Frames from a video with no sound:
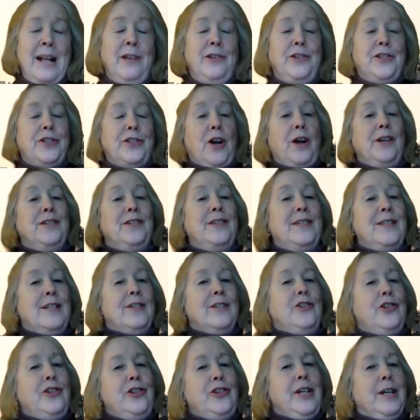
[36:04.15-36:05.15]
starts to
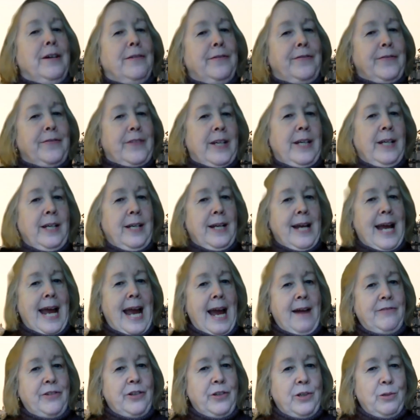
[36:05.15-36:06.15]
shift
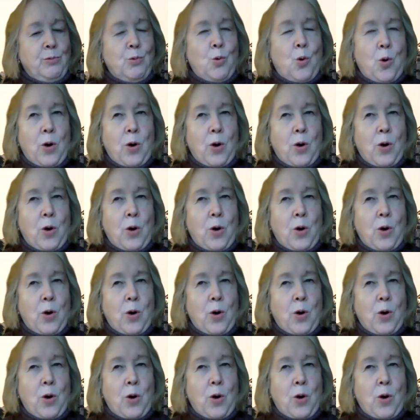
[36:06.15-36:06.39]
after the war.